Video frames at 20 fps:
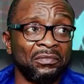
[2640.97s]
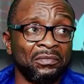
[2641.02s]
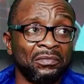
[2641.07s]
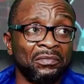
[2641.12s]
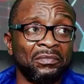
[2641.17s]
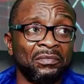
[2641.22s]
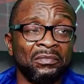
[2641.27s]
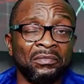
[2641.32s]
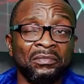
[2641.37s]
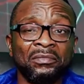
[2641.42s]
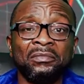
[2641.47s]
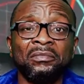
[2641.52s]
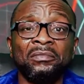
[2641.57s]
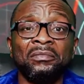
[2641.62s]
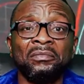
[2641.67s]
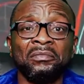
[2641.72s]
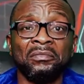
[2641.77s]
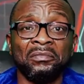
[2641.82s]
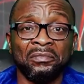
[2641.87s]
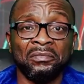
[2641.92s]
we only
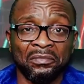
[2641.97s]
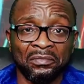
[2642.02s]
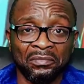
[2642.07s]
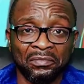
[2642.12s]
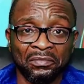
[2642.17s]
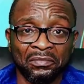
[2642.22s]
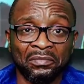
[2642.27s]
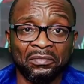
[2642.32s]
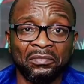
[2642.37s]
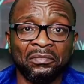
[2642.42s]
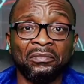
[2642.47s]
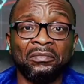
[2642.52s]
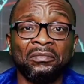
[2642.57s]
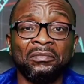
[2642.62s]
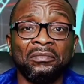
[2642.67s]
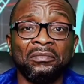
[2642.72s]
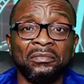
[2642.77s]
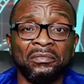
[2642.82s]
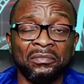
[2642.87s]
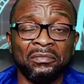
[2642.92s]
came on Buhari now.
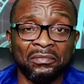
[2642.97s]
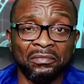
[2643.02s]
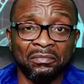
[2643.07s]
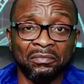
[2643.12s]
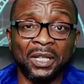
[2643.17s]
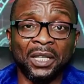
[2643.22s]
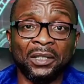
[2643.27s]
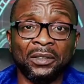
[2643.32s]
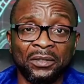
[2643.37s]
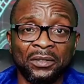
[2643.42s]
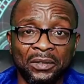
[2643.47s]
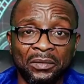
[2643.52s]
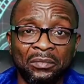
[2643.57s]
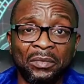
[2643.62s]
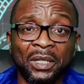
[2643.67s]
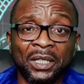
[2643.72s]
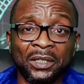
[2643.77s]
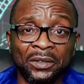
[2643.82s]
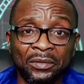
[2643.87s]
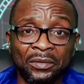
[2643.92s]
Buhari,
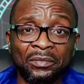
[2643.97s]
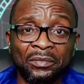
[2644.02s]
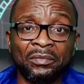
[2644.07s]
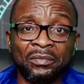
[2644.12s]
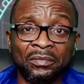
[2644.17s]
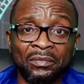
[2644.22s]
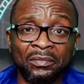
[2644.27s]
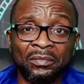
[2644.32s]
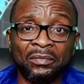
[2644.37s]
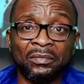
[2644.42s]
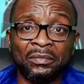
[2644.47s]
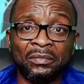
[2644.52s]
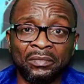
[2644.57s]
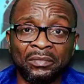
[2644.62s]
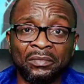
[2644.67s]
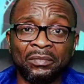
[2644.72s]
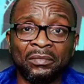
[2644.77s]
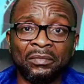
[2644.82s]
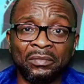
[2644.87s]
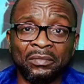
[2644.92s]
o clever di gbogbo awon
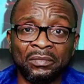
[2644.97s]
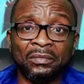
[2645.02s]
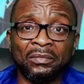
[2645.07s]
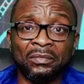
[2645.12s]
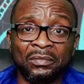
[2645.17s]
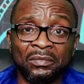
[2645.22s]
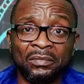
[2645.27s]
people lo.